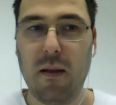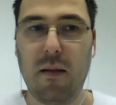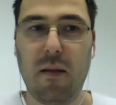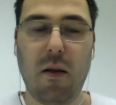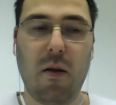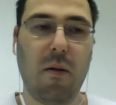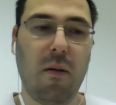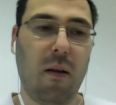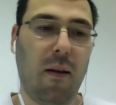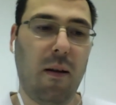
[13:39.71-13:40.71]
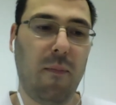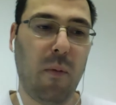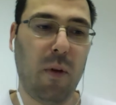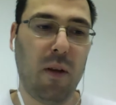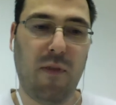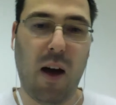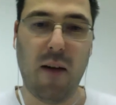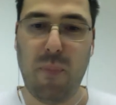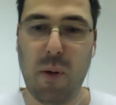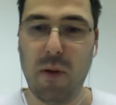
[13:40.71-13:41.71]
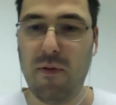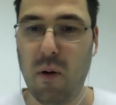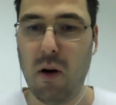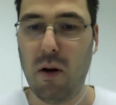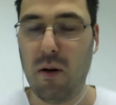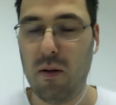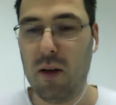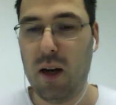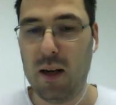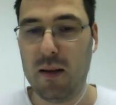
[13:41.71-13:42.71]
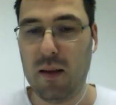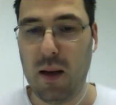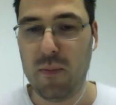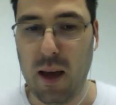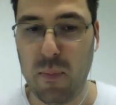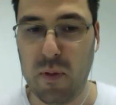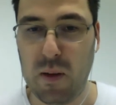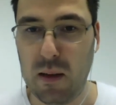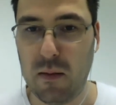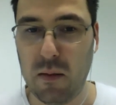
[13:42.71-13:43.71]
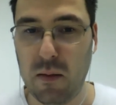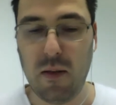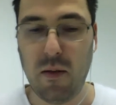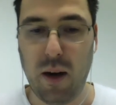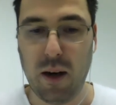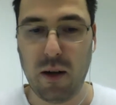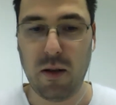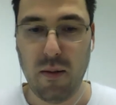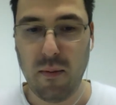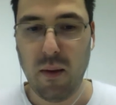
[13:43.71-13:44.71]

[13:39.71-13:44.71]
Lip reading: So with 5.4 there are some steps into that direction.